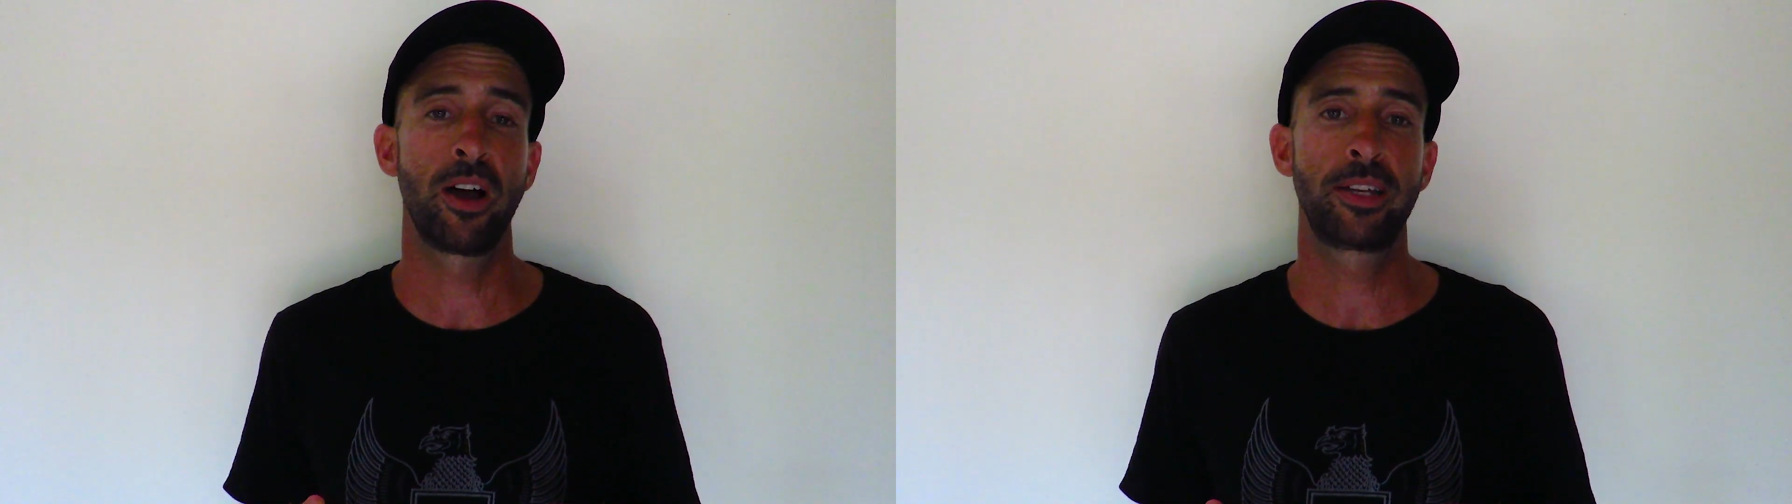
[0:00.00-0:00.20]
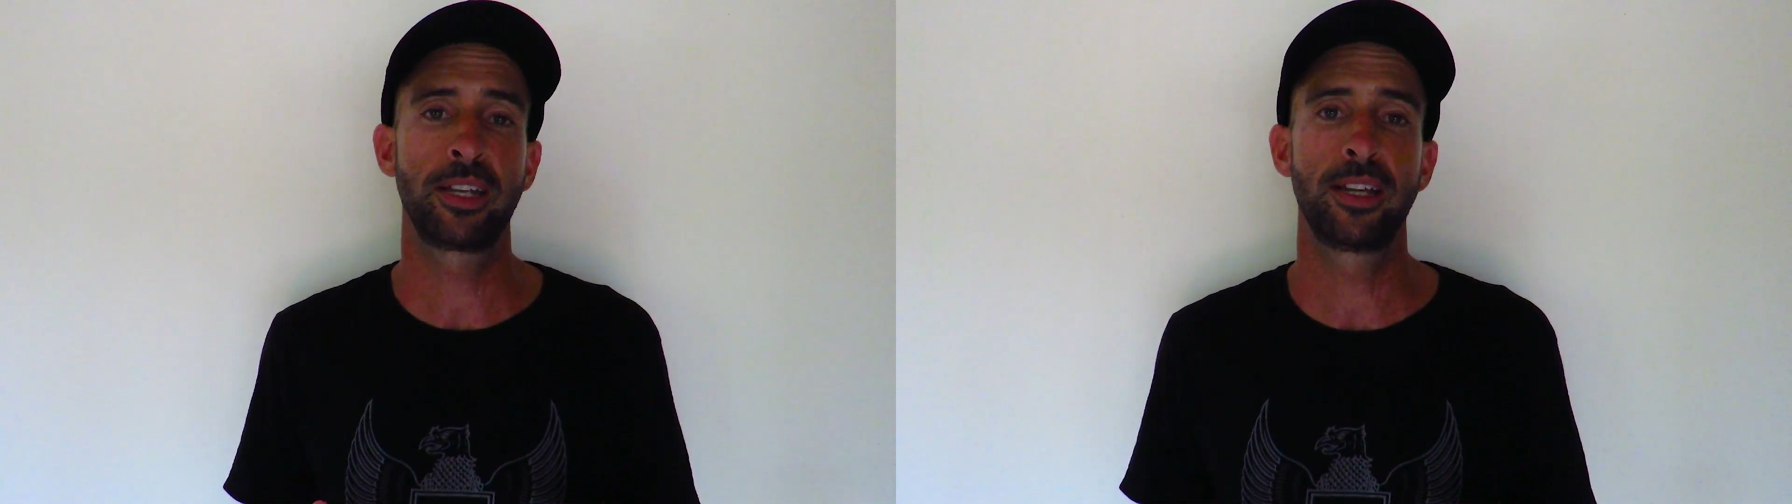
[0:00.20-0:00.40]

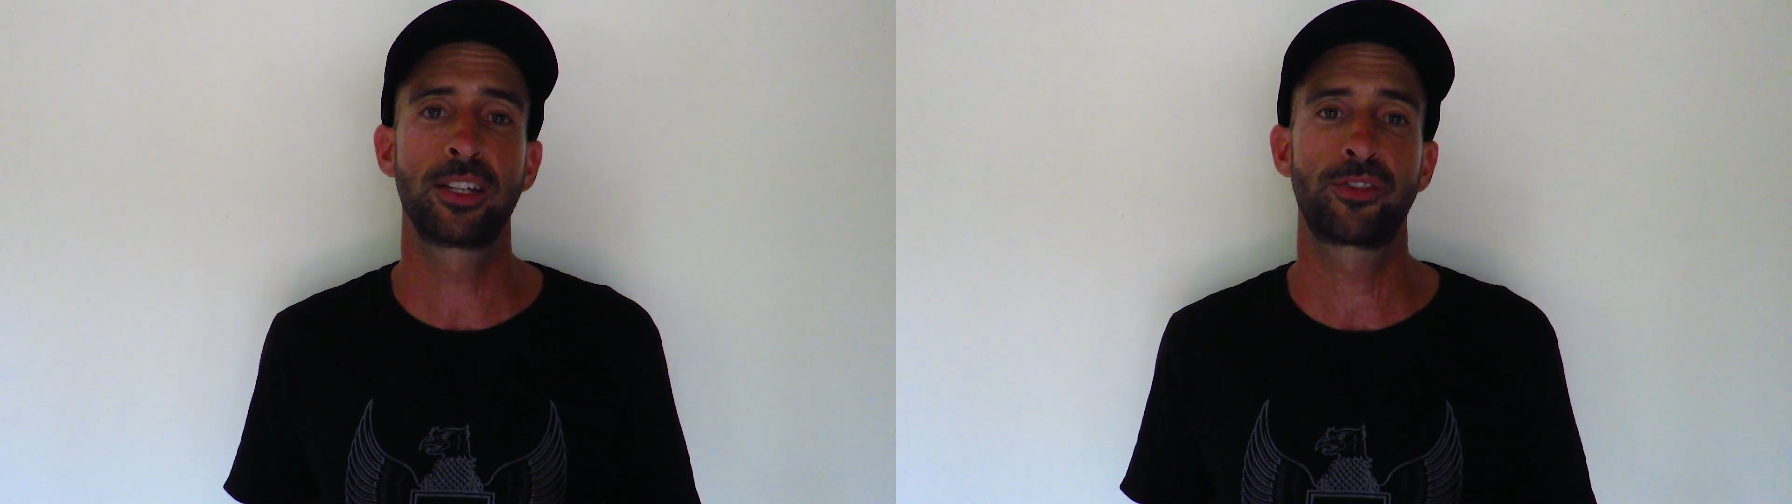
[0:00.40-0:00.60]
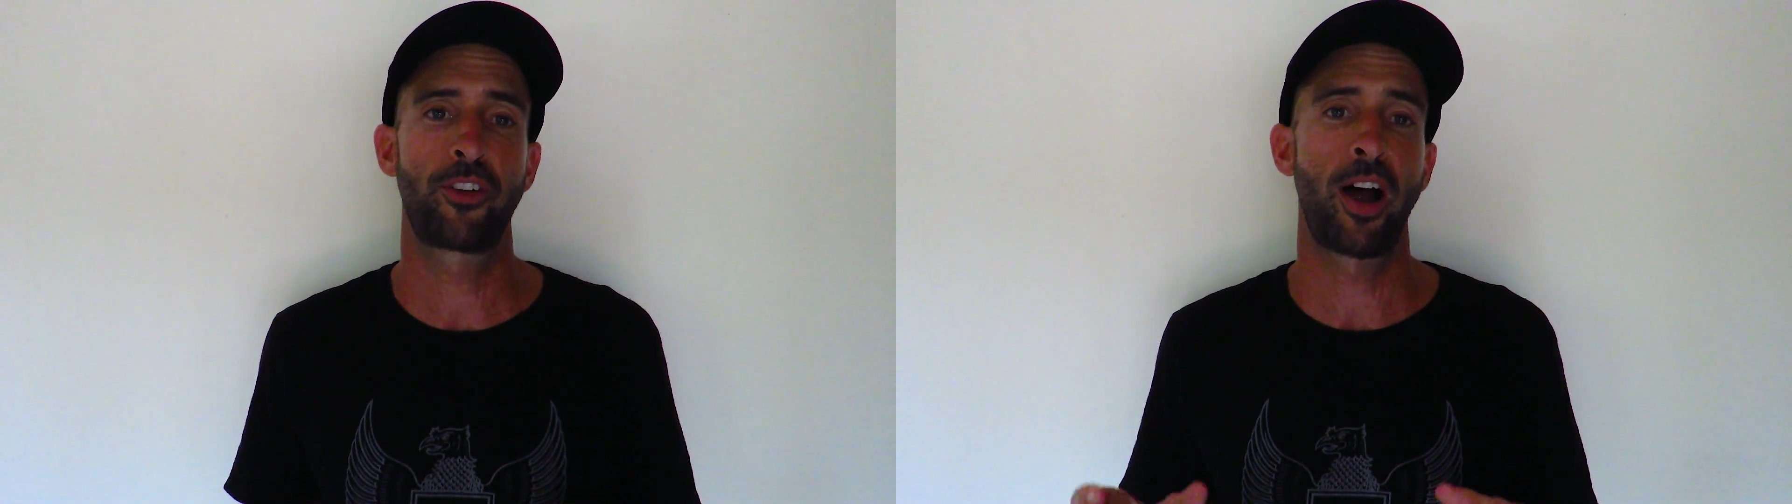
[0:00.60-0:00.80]

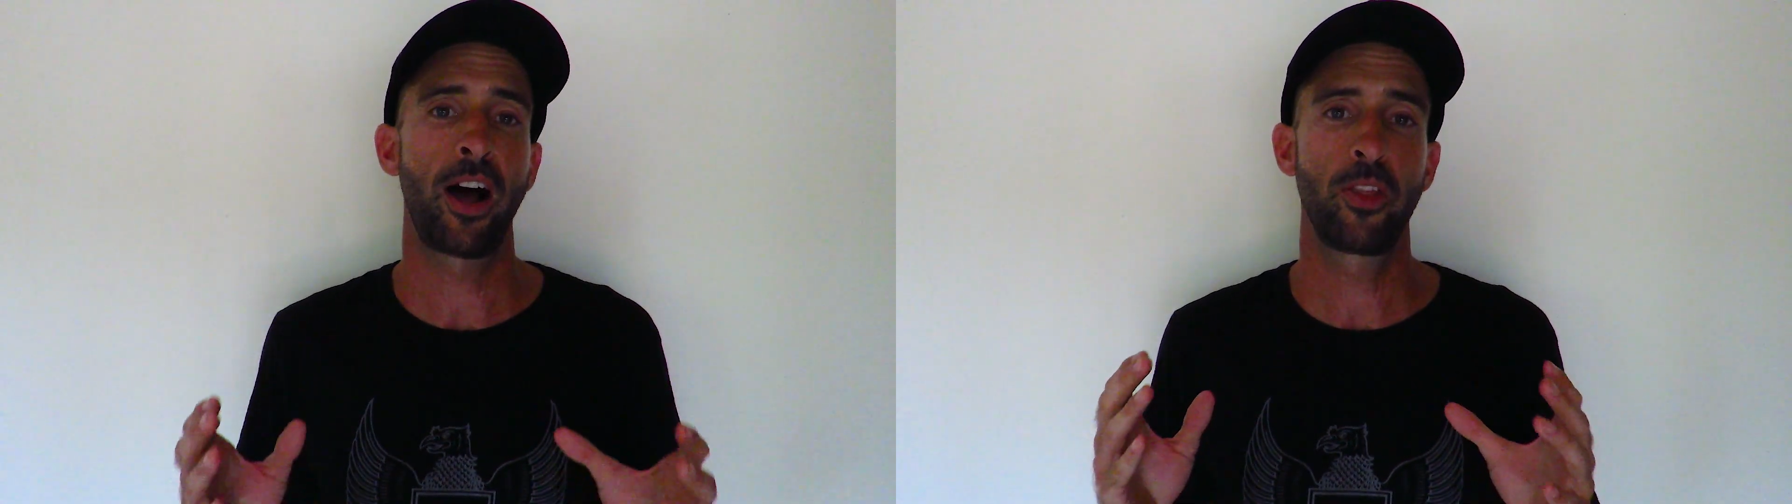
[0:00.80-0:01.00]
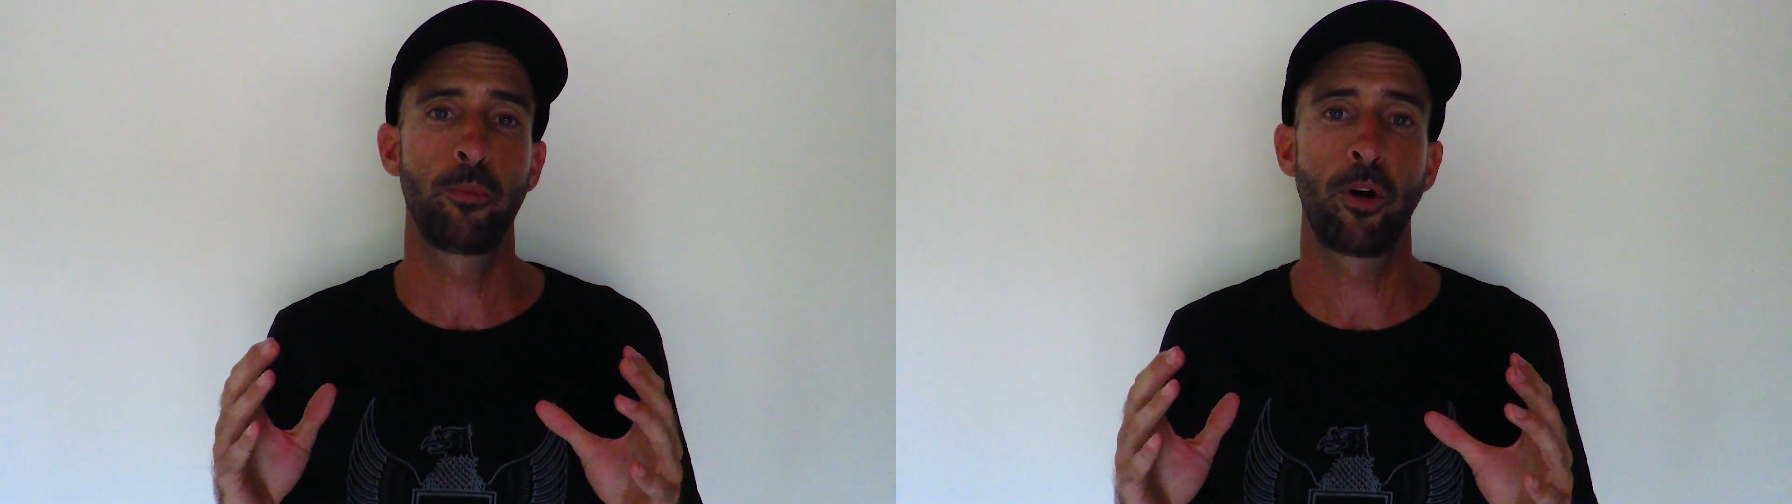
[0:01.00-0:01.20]
ideas for other